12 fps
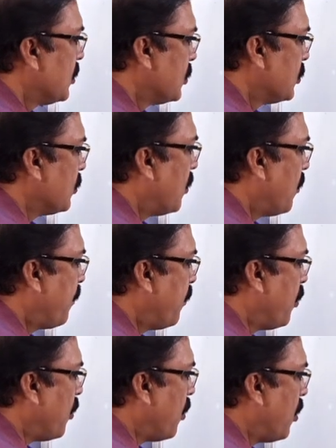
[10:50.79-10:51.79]
So
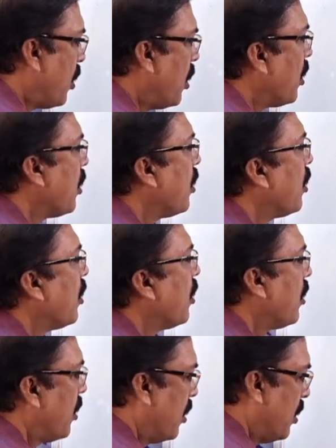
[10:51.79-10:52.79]
4,
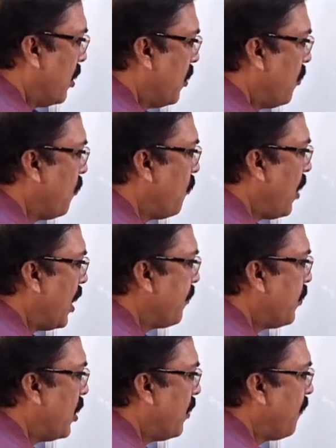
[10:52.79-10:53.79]

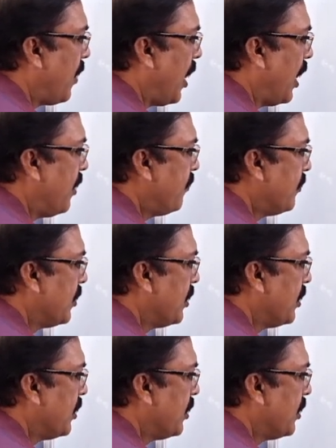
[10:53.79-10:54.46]
1.5,